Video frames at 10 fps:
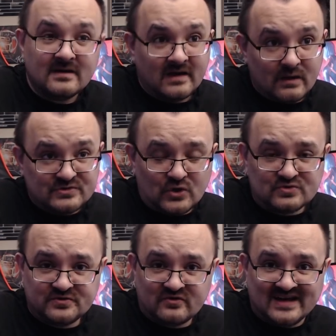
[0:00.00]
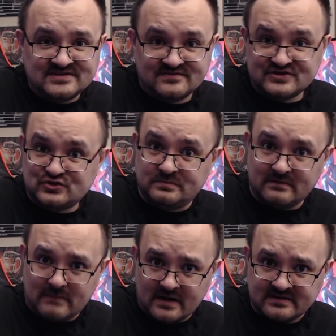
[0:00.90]
It was also the rise of the
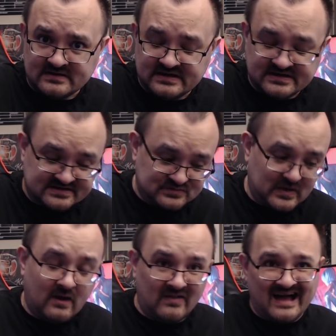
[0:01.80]
supermarket era as well.